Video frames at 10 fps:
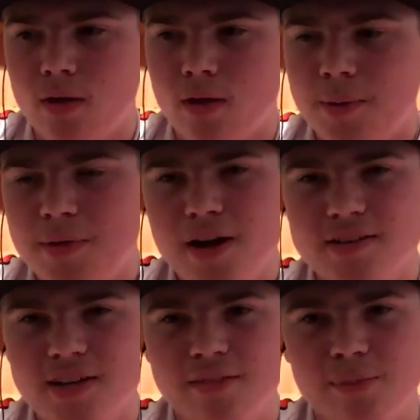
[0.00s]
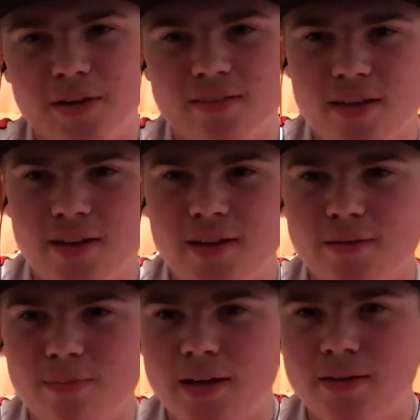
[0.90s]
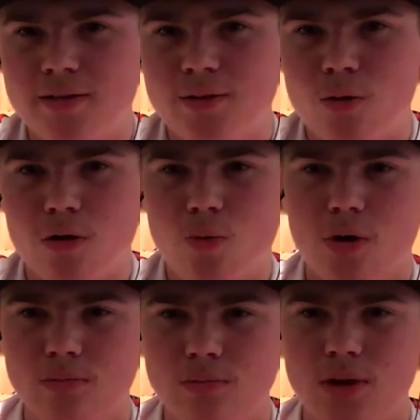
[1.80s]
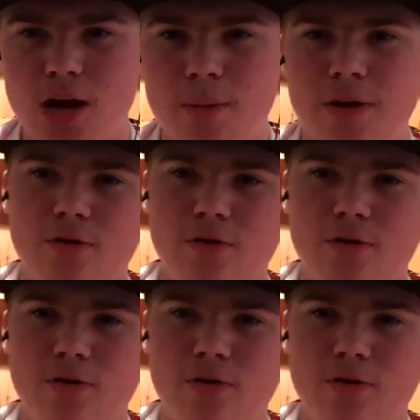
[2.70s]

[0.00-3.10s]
I mean, being outside's a big thing because my quote unquote hobby or